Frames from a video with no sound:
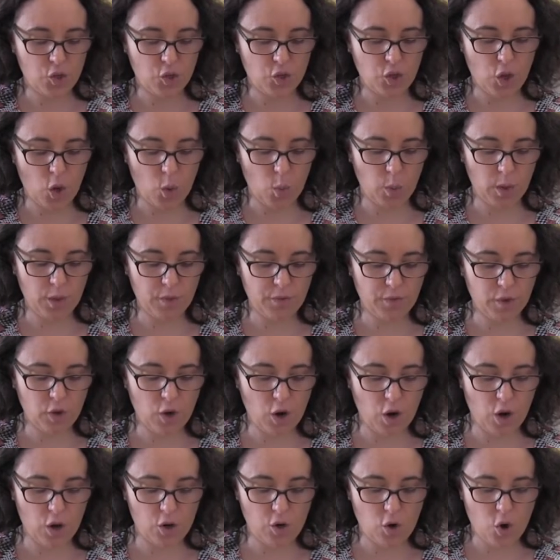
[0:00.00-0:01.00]
So we've
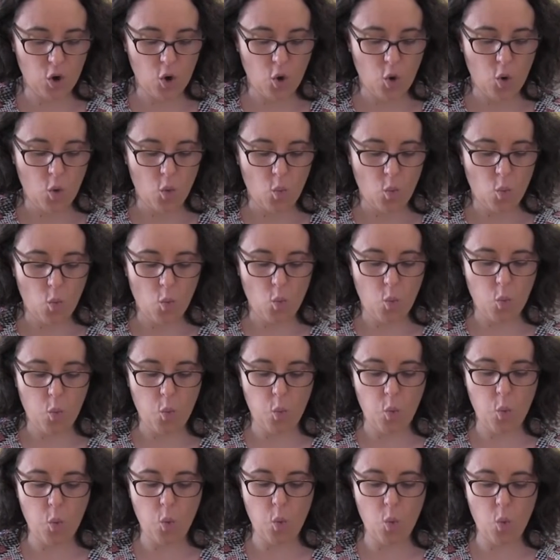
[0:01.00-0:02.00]
got
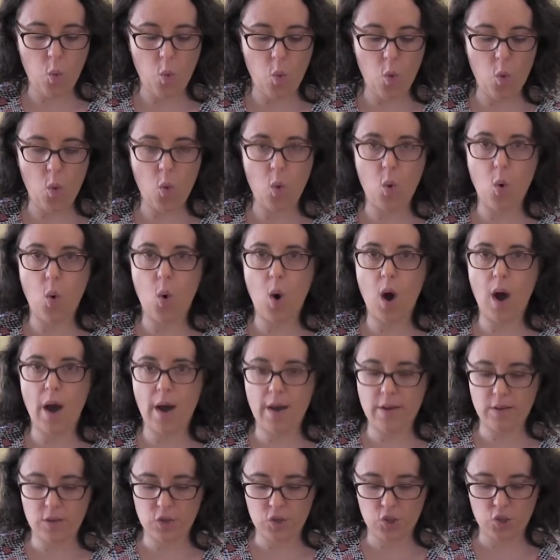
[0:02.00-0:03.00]

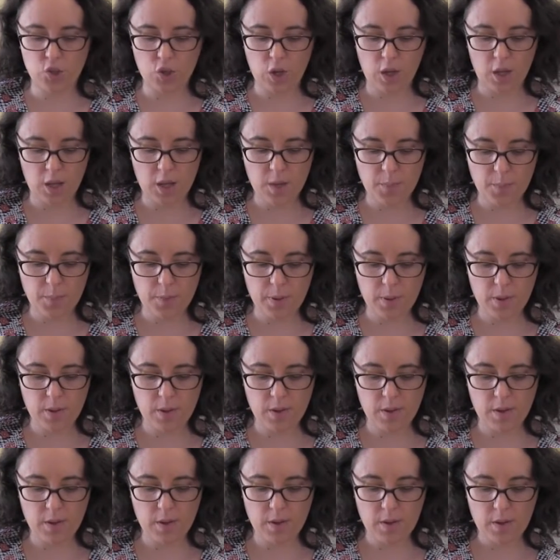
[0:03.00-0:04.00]
1 dollop,
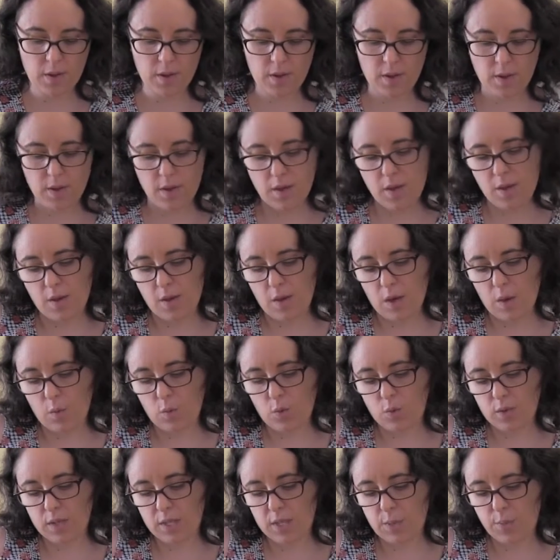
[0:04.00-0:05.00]

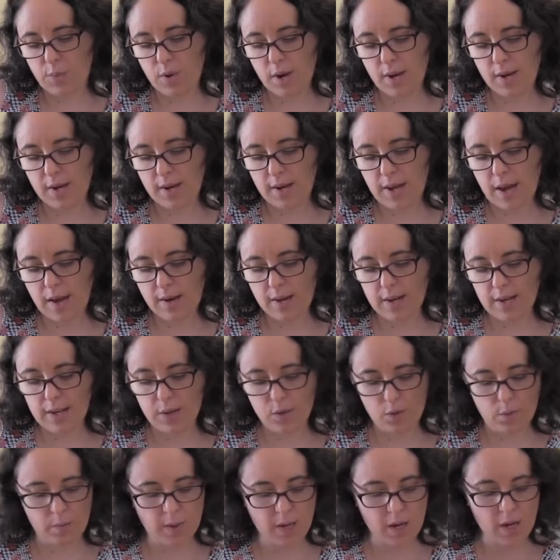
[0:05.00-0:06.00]
and we'll spread it out a
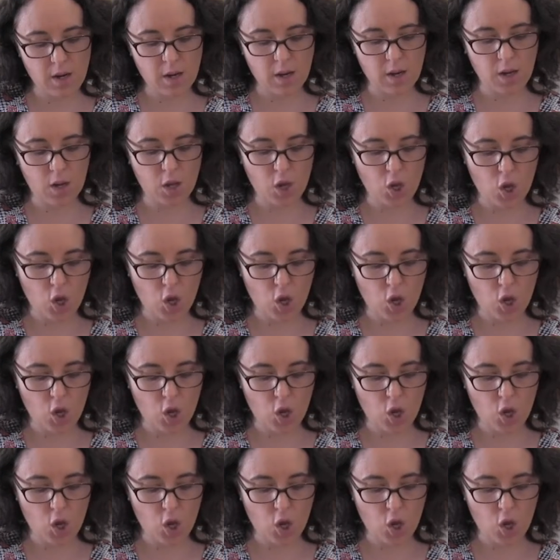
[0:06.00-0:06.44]
little bit.